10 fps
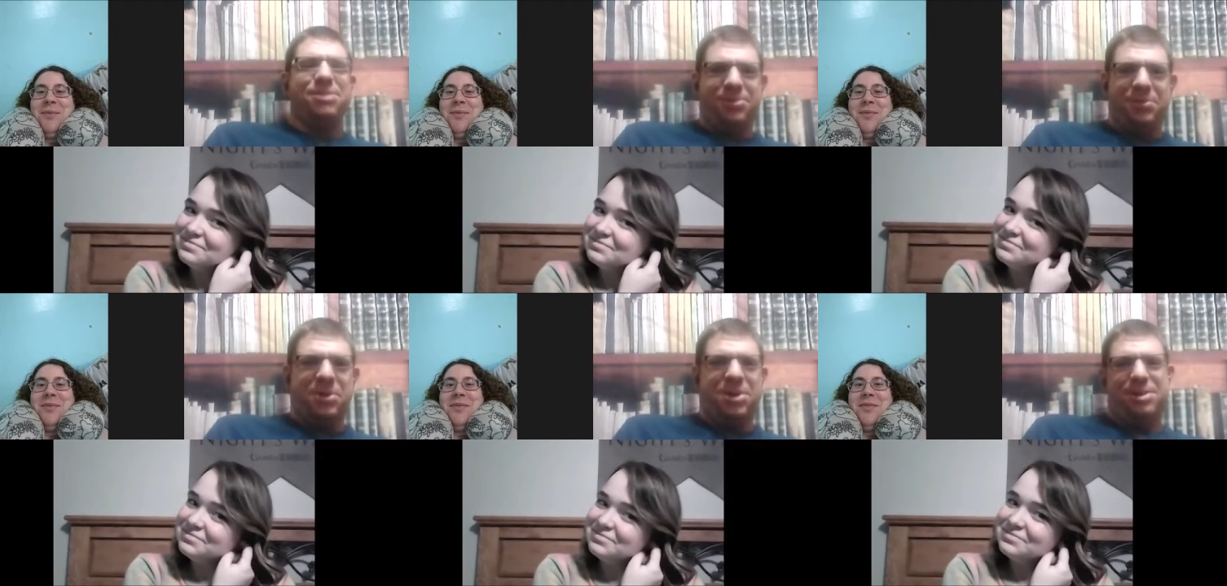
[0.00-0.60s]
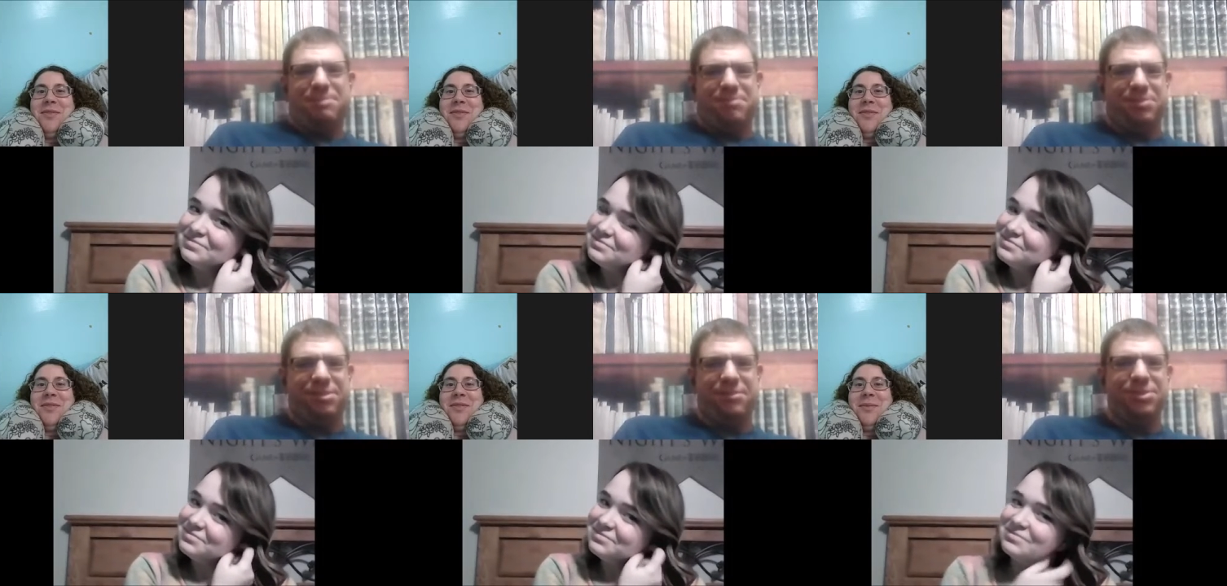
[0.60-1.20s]
Speaker 1: its
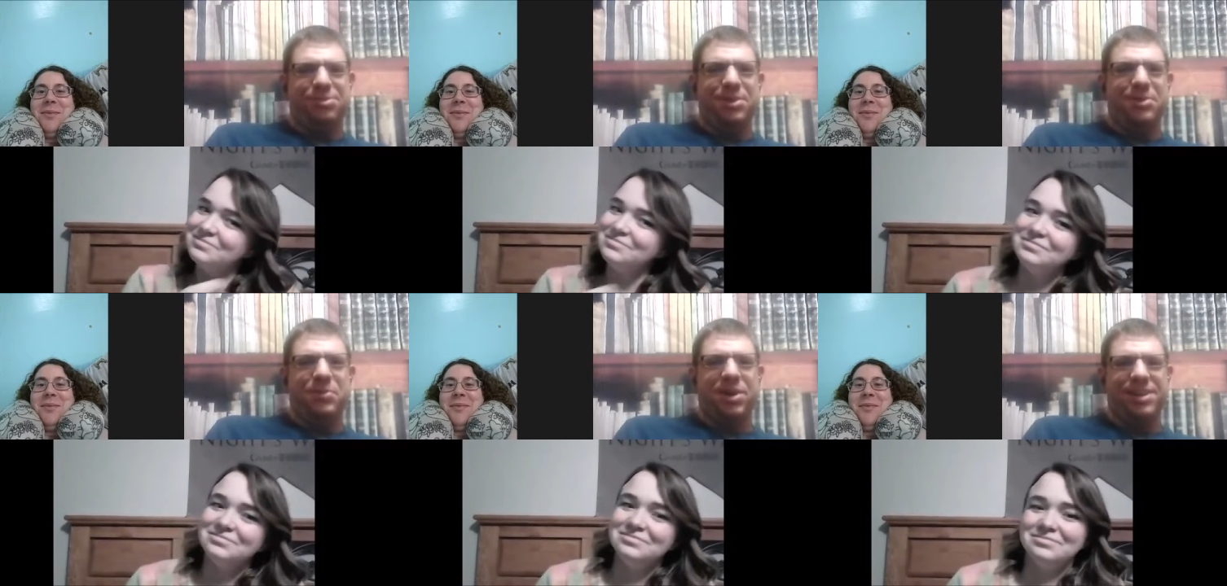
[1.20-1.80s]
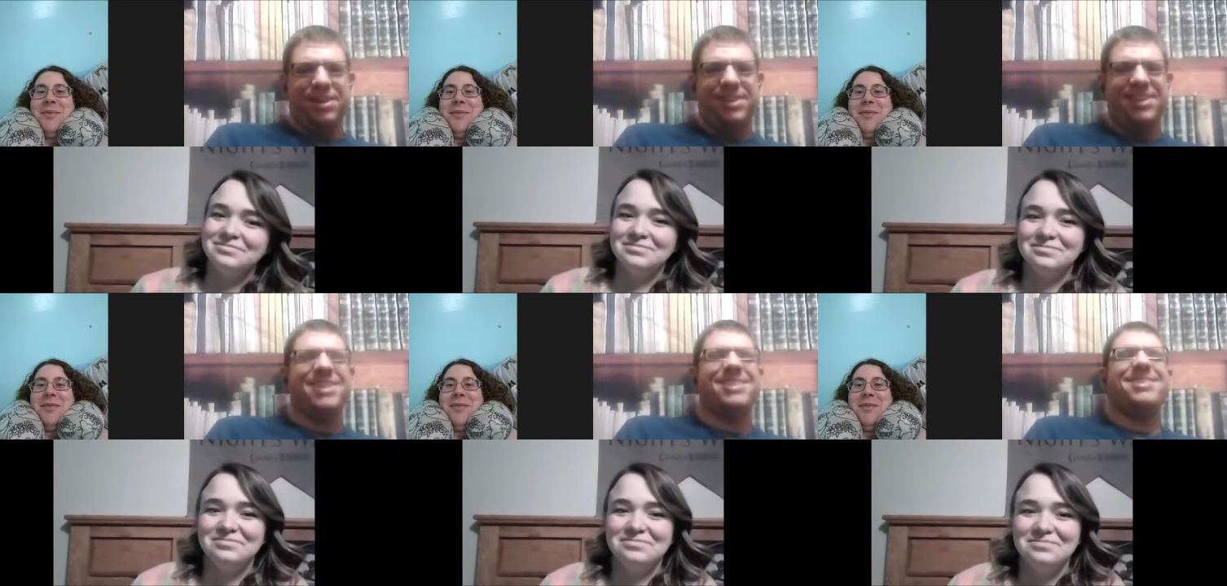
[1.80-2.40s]
forms. If it's written work,
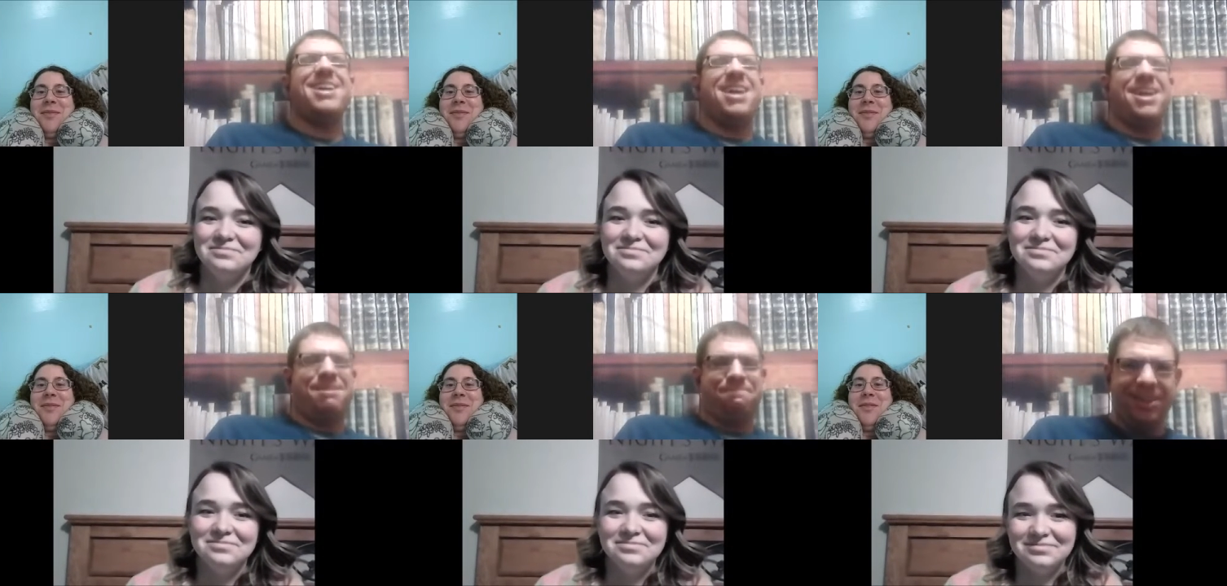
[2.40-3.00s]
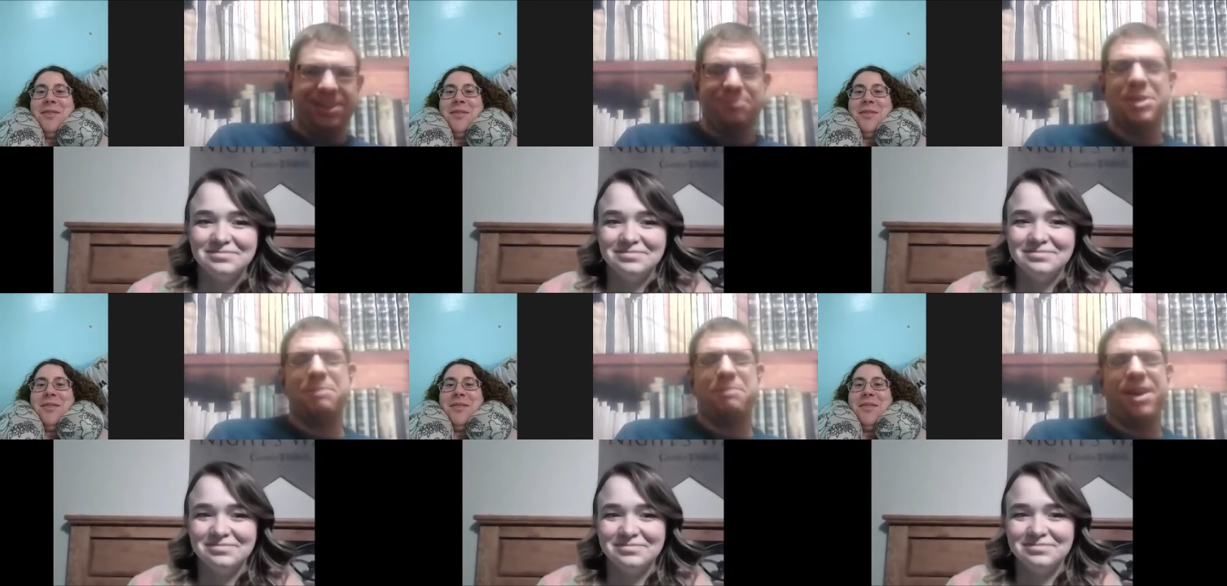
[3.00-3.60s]
it's game. Let's
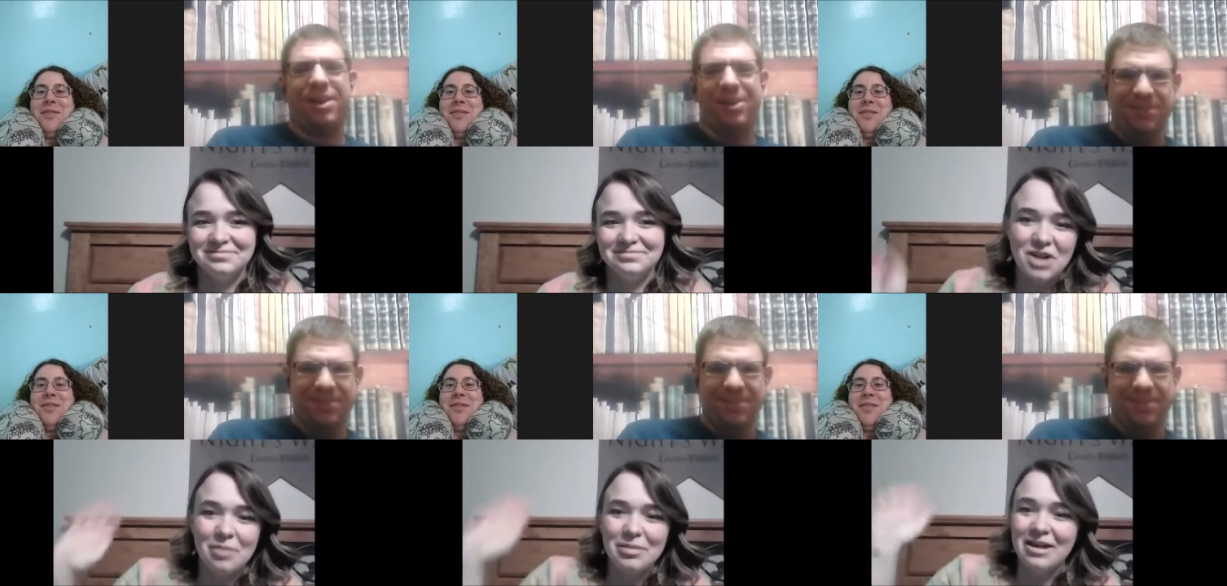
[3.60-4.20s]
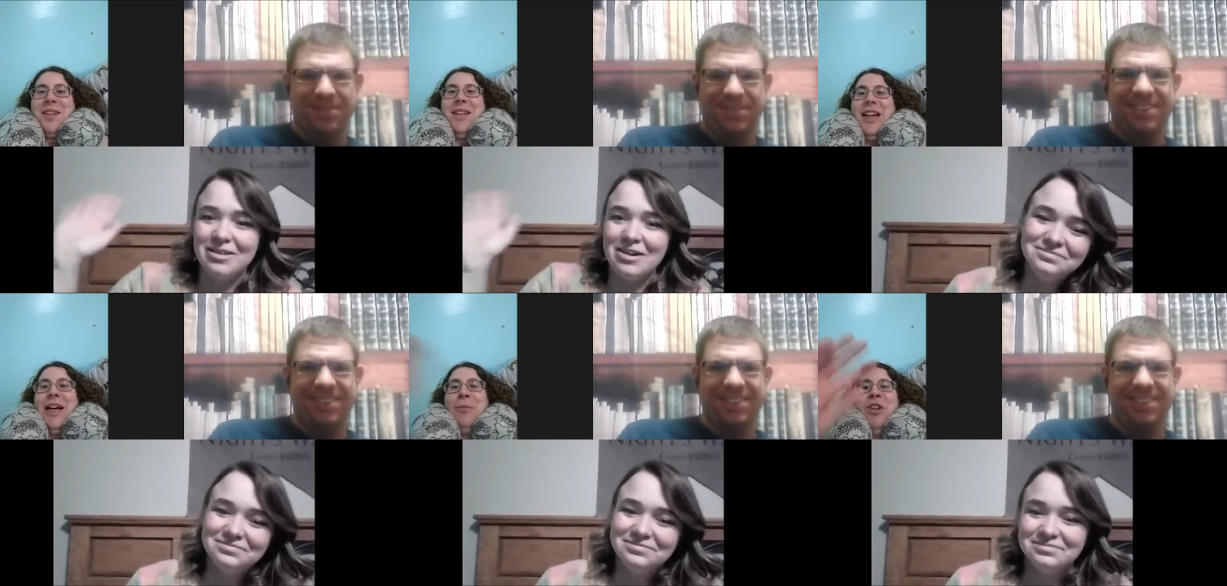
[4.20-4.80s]
meet the panel.
Speaker 2: I'm Kaila.
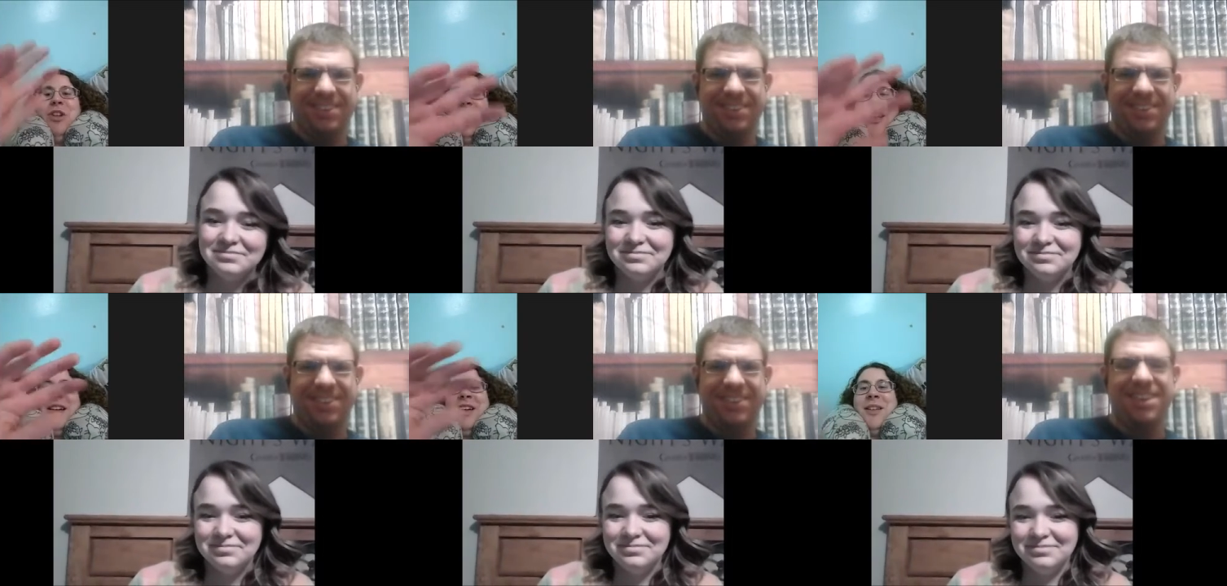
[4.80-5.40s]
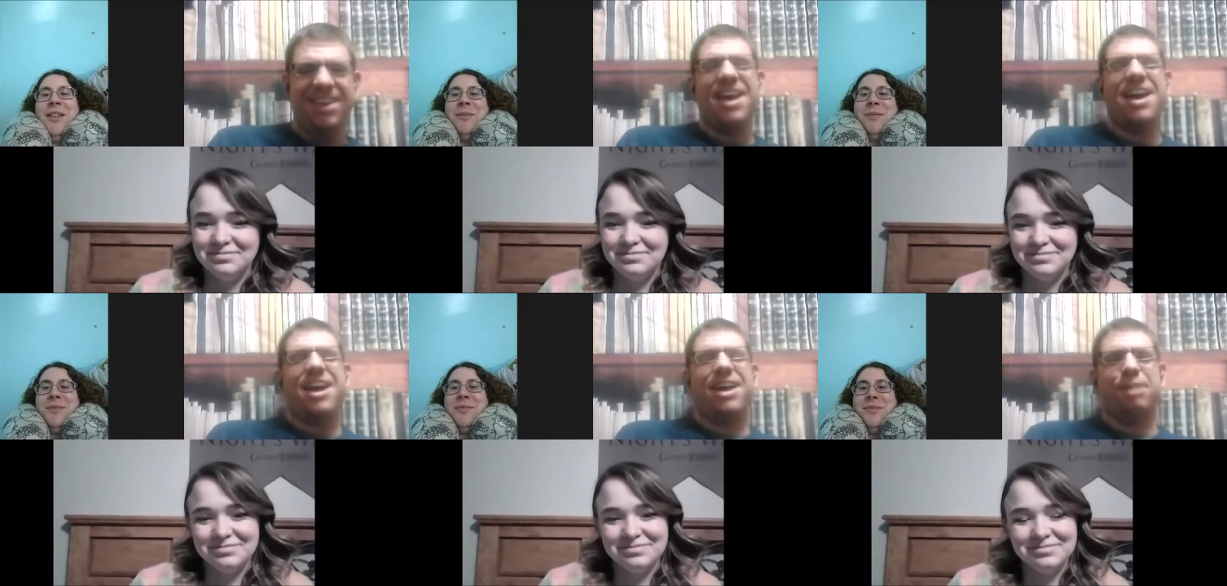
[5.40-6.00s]
I'm Gina.
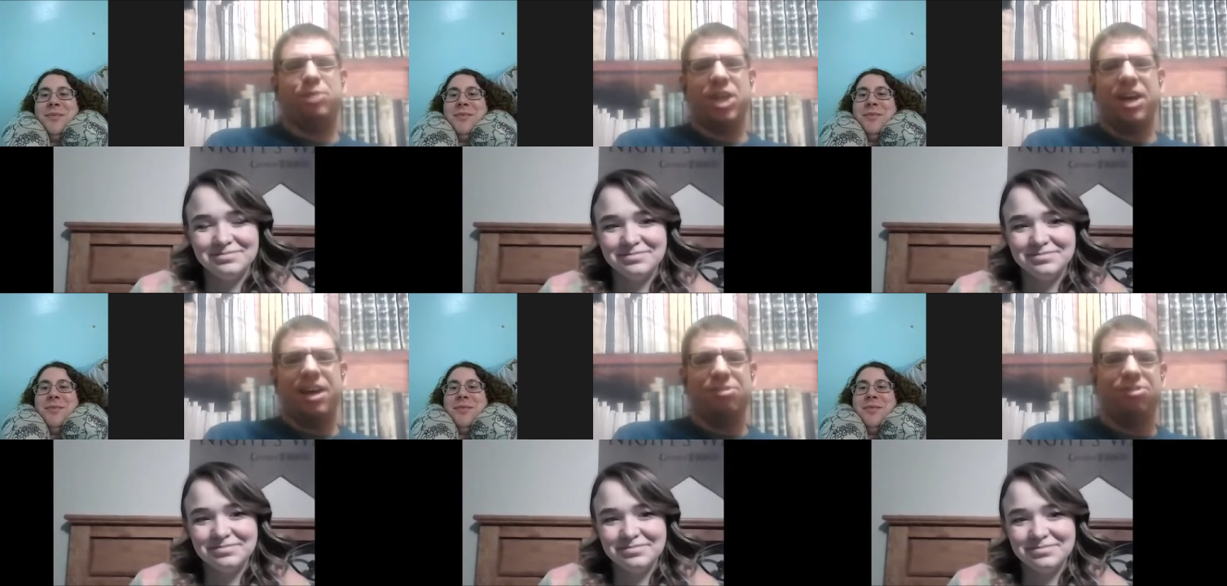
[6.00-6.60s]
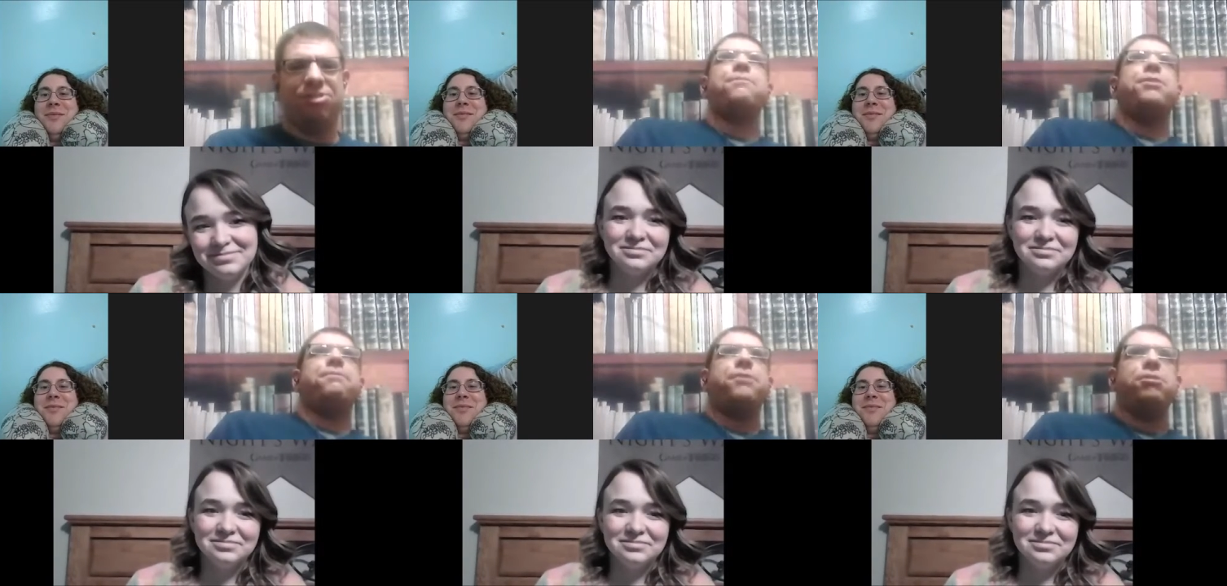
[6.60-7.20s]
Speaker 1: And I'm Josh.
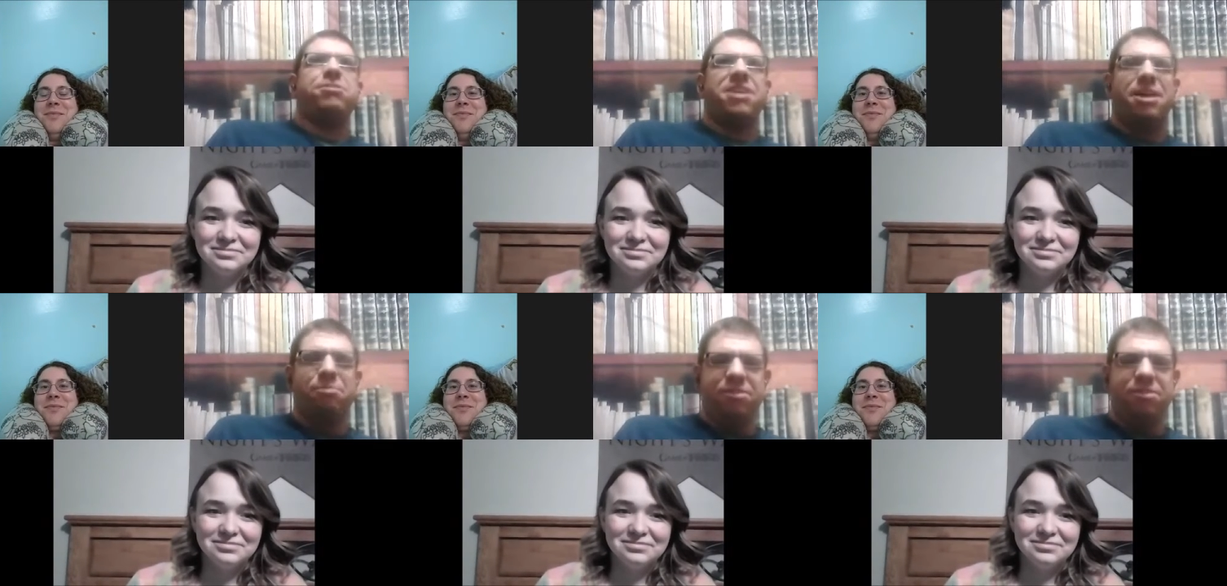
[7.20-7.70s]
For the first time